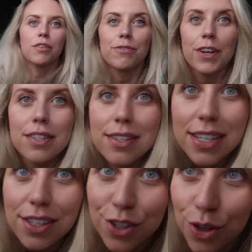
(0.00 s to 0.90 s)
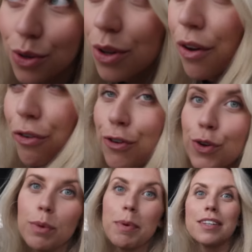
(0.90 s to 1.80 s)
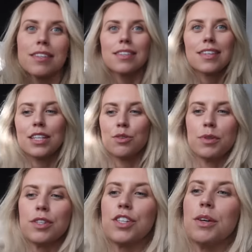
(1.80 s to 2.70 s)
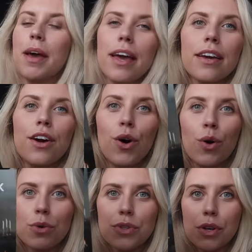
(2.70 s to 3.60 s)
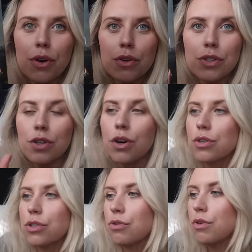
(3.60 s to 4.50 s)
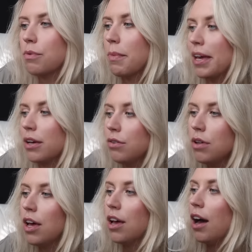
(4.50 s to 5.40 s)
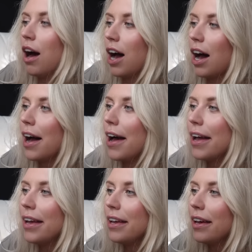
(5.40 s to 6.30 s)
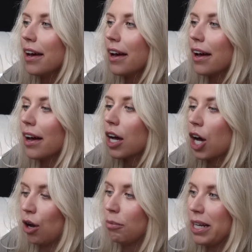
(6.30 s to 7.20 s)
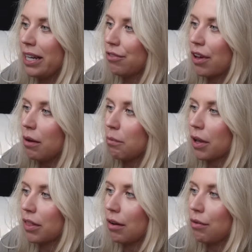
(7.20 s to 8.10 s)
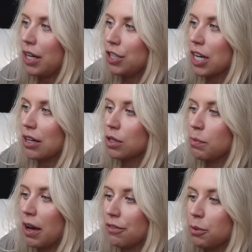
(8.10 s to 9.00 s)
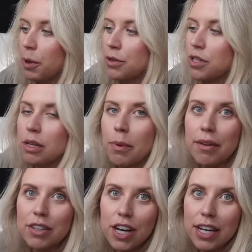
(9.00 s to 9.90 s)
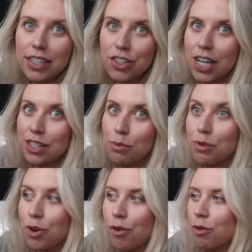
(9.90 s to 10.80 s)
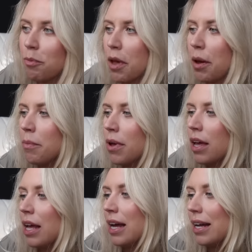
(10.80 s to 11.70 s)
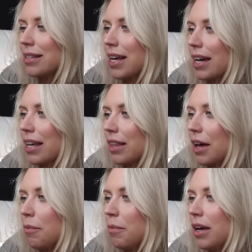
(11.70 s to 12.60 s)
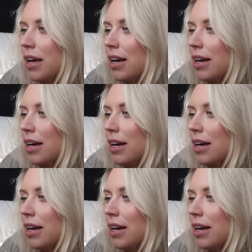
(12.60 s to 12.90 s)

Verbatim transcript: of fun seasonal foodie bits that Sainsbury's are doing. Also Cox and Cox through the mail. I can't believe it, but they reached out to me after posting about the dining chairs that we've got from them and tagging them,